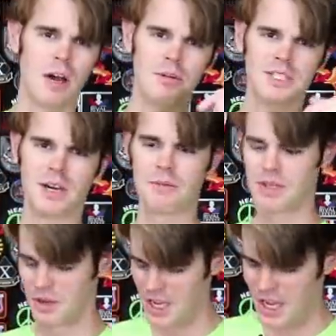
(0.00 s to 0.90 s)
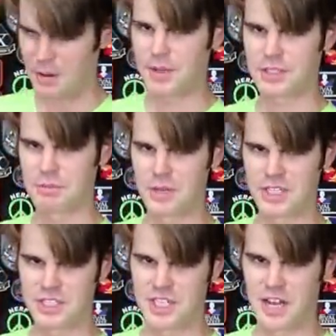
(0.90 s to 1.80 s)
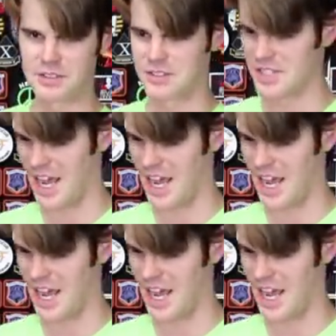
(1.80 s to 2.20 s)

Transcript: Comment down below. How big do mini schnauzers